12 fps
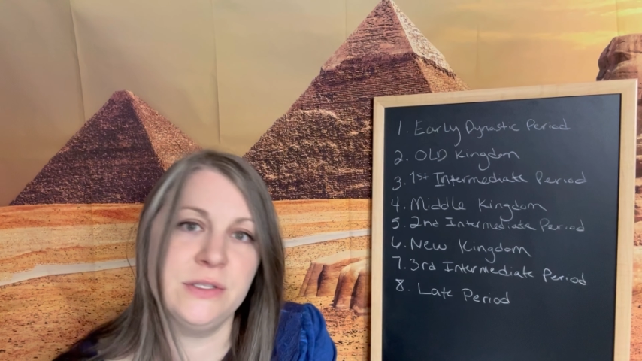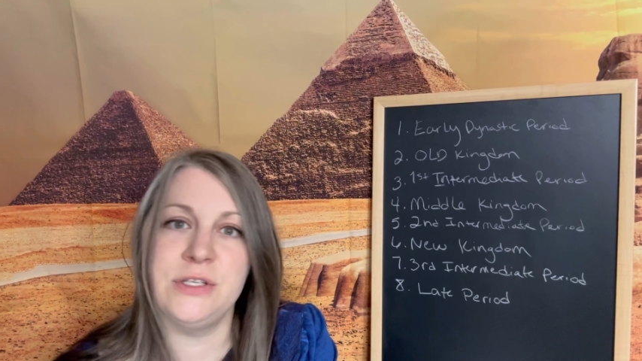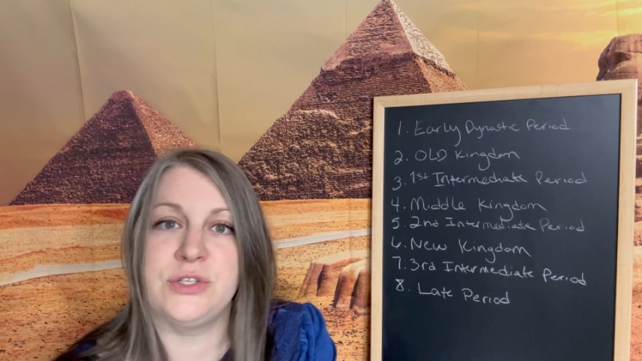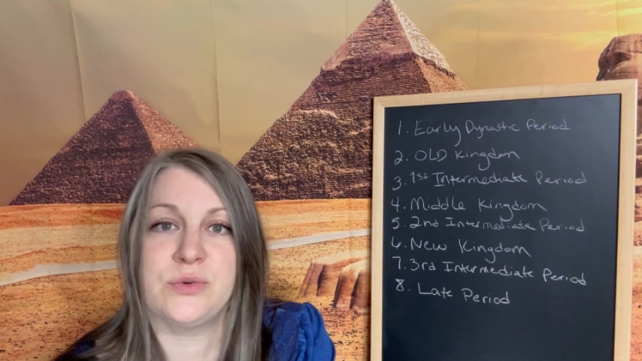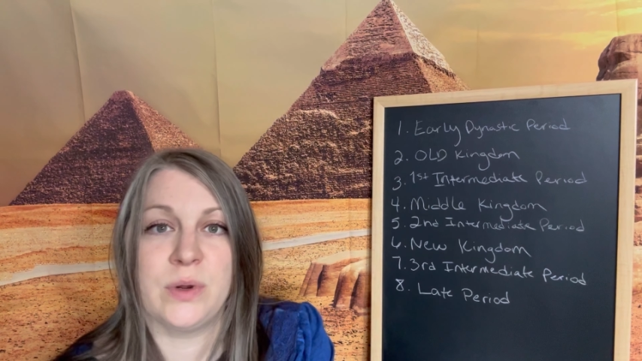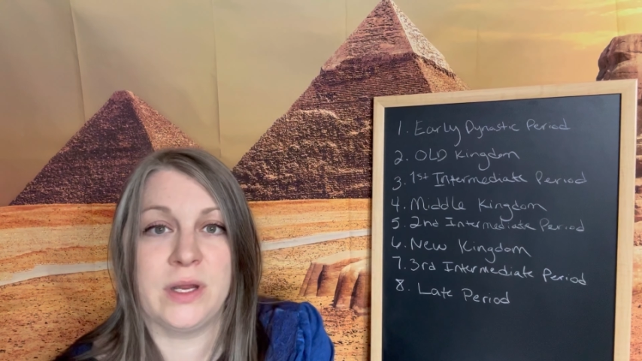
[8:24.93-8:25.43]
to
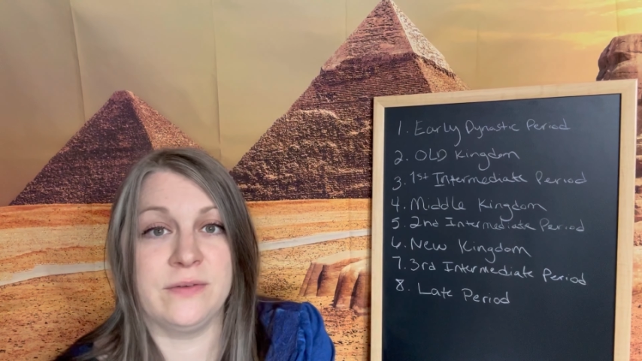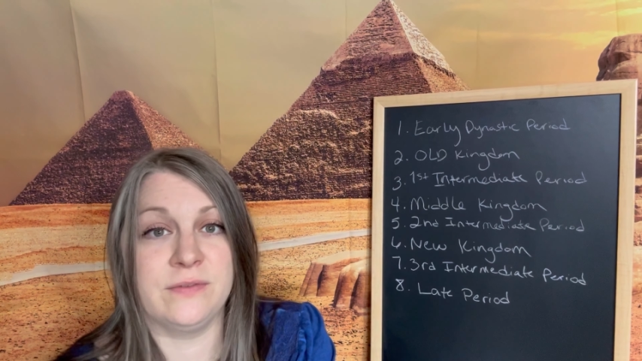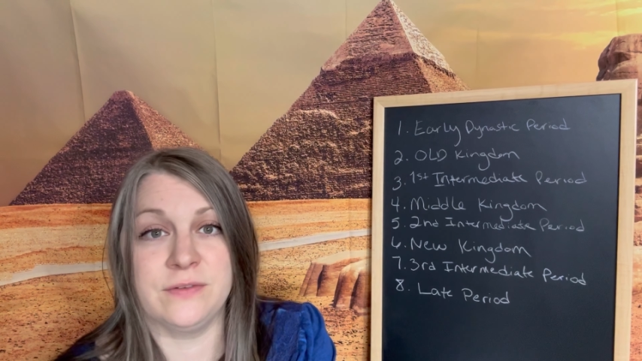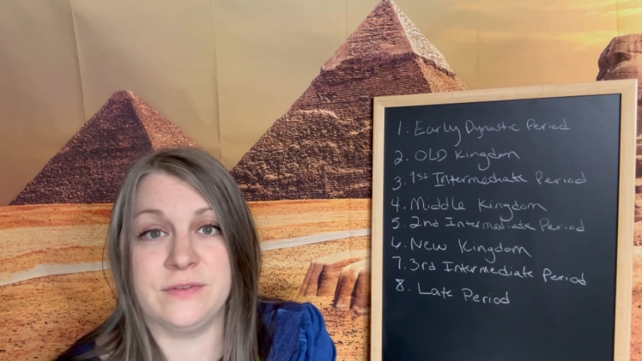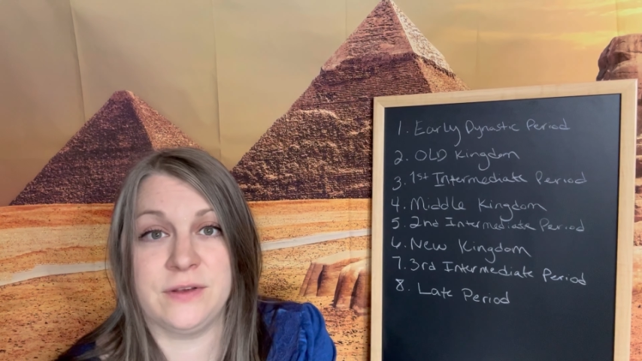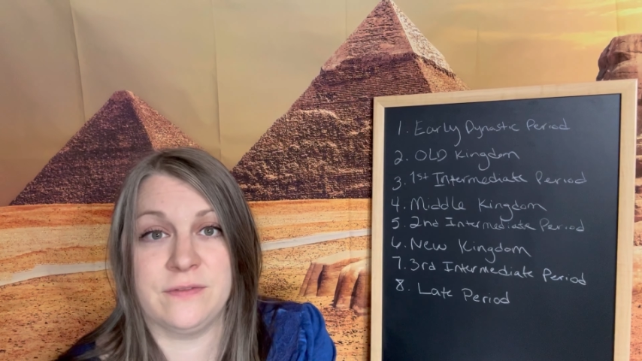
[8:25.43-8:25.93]

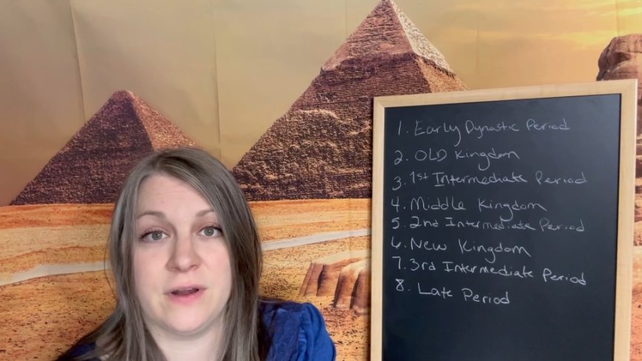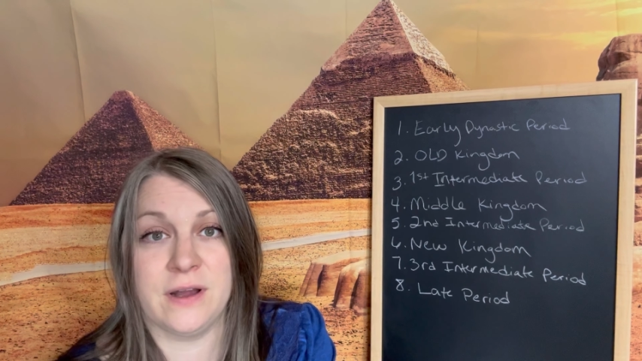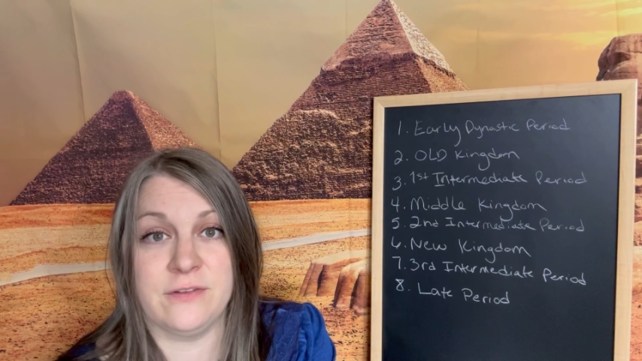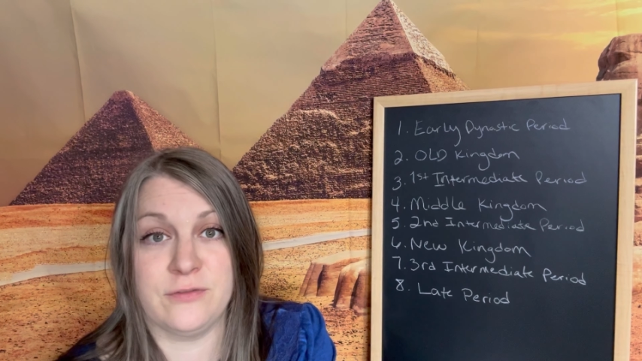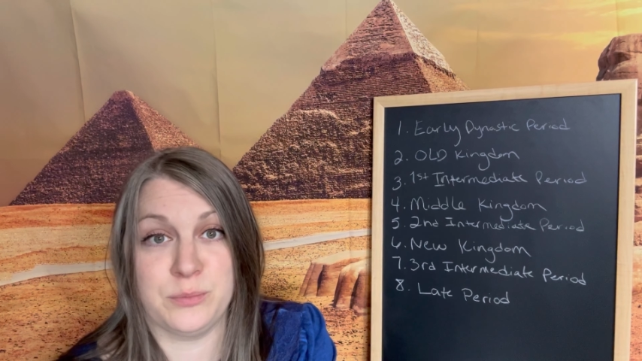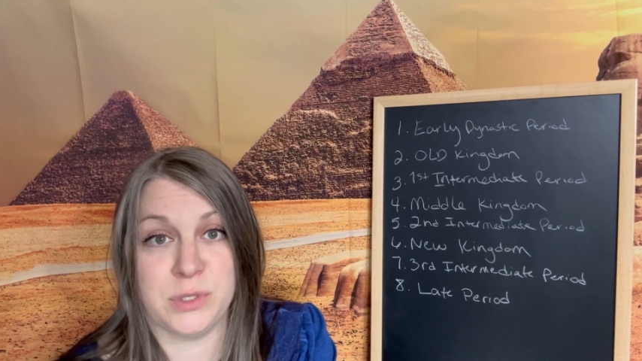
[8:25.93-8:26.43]

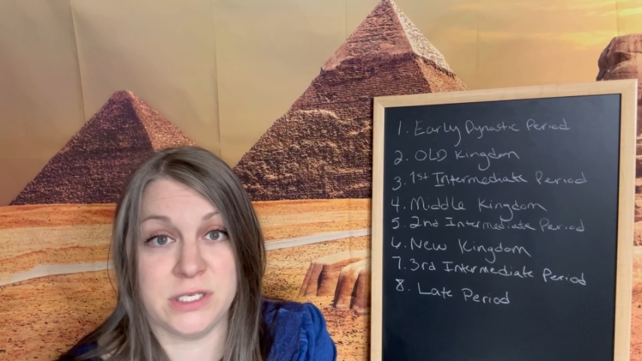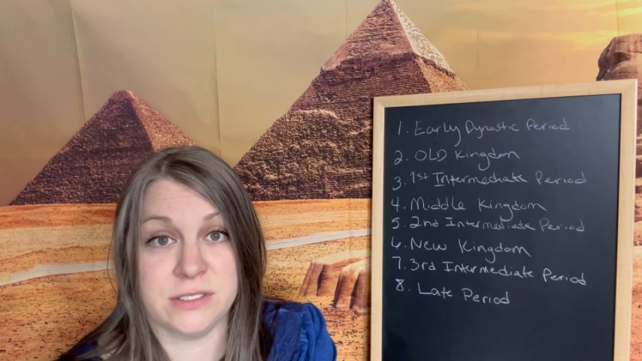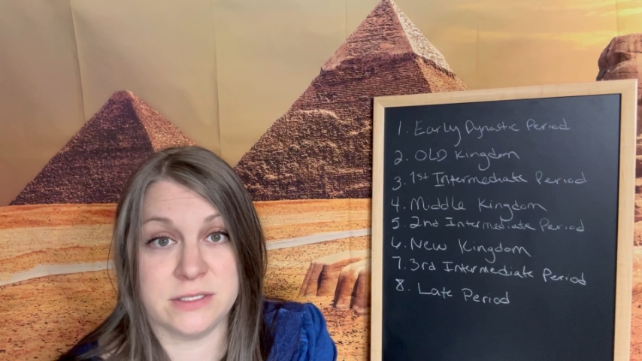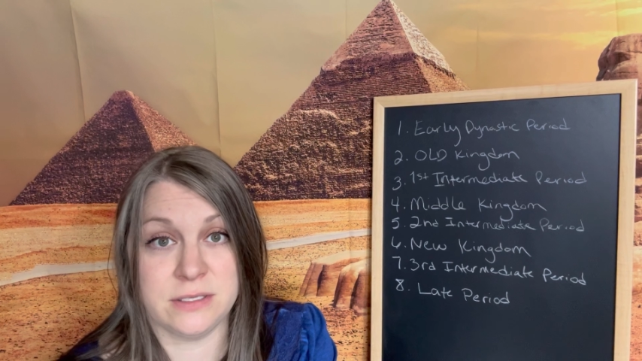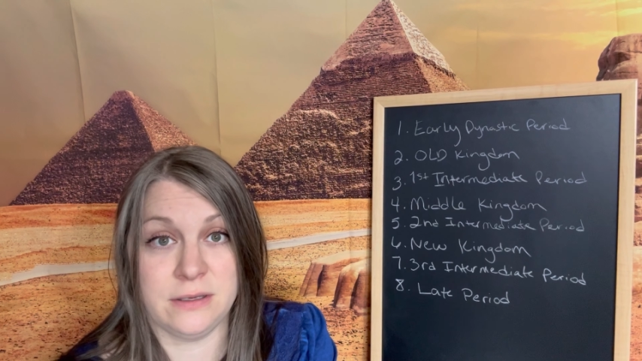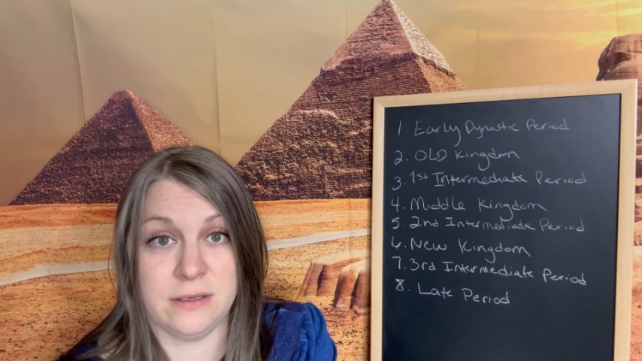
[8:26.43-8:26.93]
2055
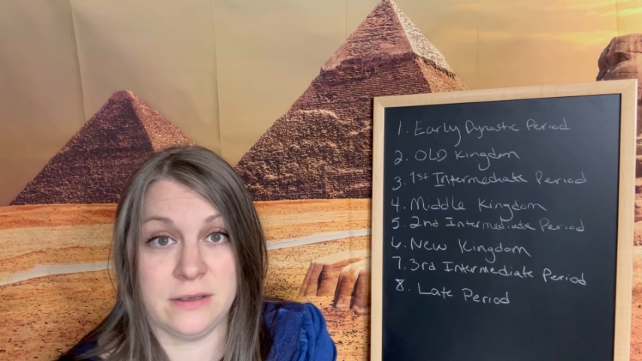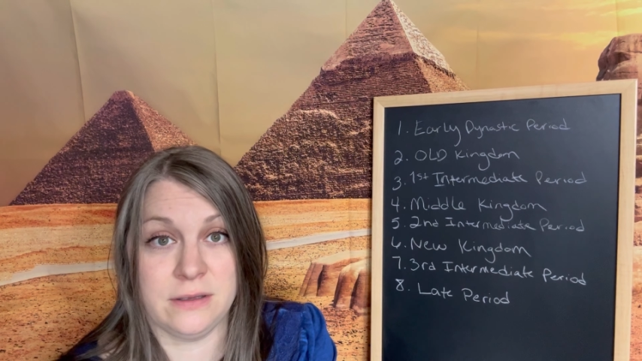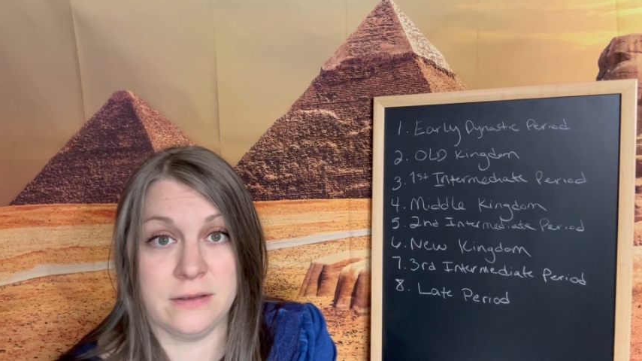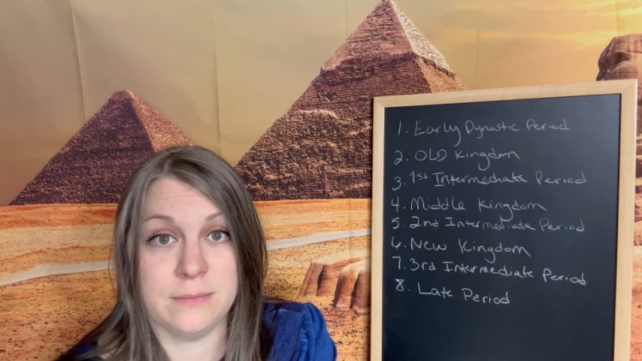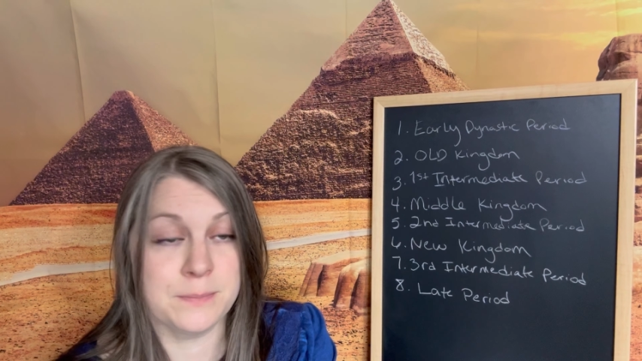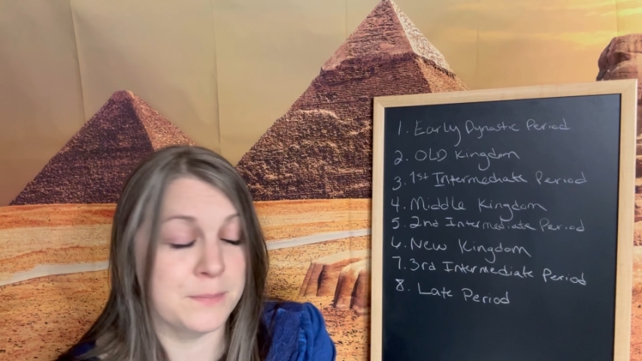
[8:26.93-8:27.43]
BCE.